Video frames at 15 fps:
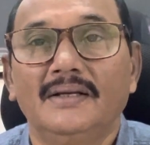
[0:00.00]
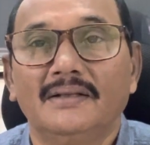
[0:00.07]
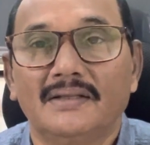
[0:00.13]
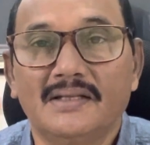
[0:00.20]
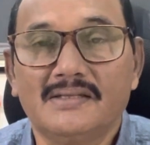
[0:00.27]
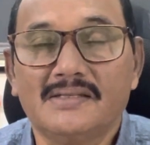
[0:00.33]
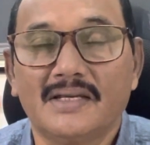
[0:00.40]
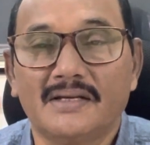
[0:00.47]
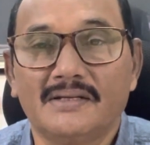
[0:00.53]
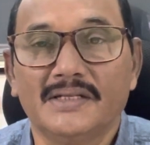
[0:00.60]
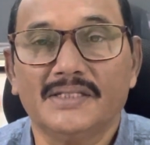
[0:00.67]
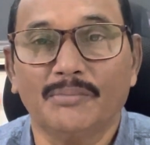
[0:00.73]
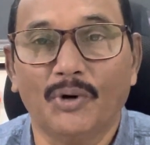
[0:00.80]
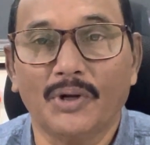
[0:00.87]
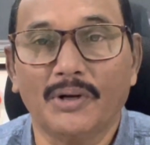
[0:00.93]
This section is
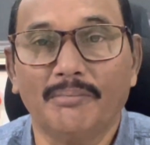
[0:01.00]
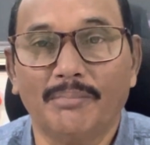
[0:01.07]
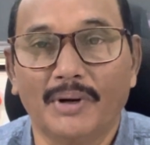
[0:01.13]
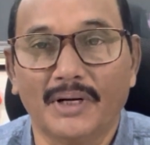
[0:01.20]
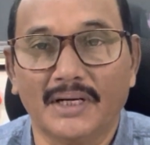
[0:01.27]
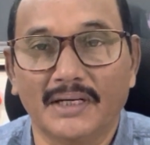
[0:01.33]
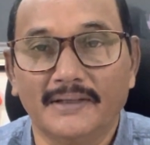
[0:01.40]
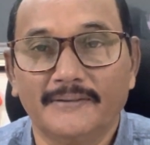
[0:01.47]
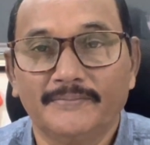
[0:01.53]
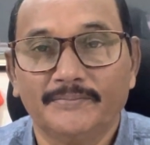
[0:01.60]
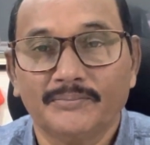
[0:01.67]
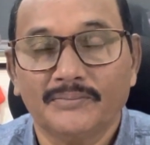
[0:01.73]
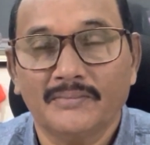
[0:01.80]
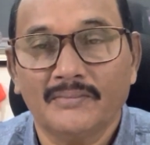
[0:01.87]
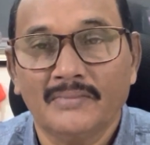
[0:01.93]
more important.
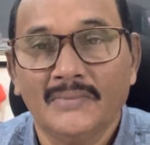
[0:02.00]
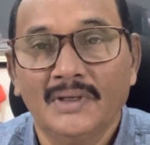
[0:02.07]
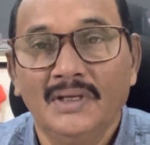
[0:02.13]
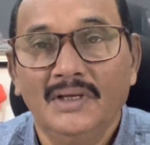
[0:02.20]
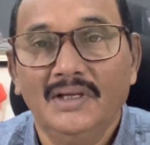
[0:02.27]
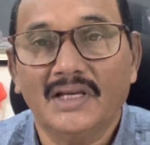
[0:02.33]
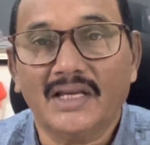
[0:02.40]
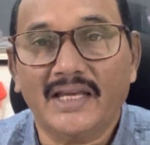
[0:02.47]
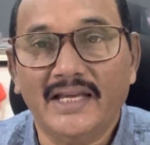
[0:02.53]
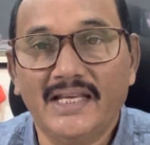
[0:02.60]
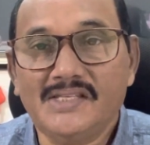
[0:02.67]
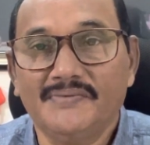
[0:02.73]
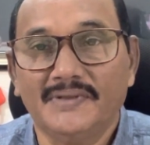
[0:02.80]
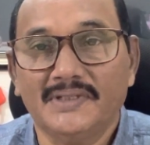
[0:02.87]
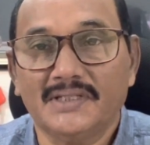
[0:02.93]
A case
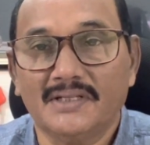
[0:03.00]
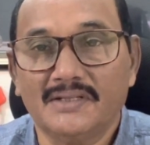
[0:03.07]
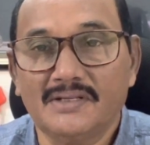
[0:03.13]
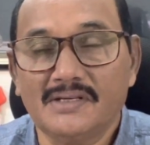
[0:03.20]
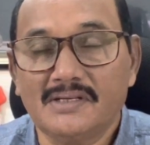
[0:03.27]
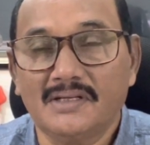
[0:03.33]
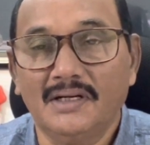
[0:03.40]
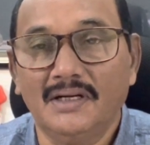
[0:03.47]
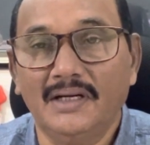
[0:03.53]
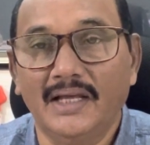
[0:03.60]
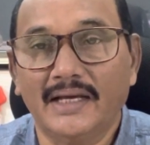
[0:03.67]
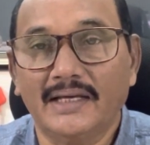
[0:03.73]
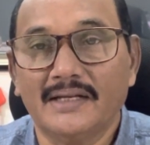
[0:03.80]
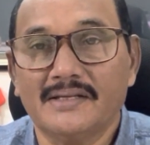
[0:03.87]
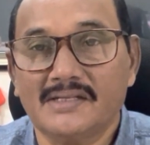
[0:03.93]
was registered
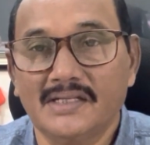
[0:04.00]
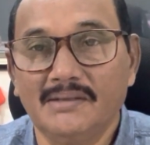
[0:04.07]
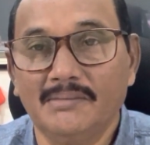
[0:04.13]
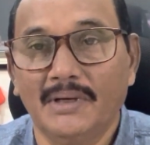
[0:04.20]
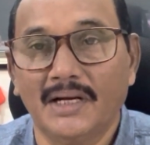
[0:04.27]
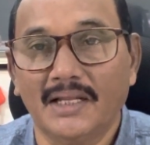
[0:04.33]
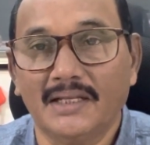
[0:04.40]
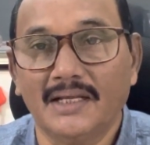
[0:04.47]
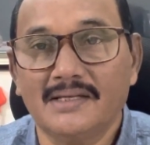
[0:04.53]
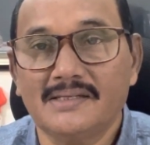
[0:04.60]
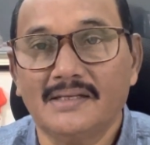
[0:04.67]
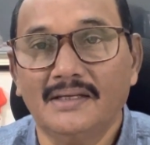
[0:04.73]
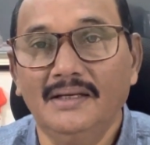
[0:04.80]
against him and others